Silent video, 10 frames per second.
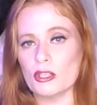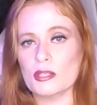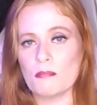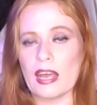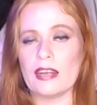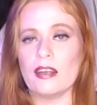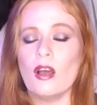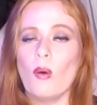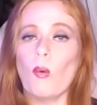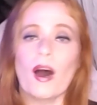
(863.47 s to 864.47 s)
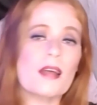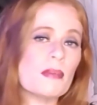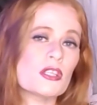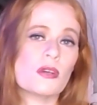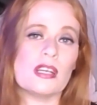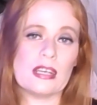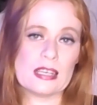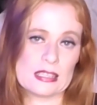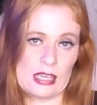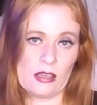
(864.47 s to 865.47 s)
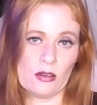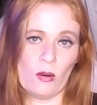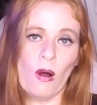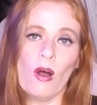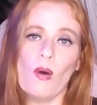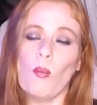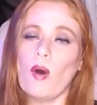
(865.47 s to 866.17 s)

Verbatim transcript: Most men want to be treated as an equal,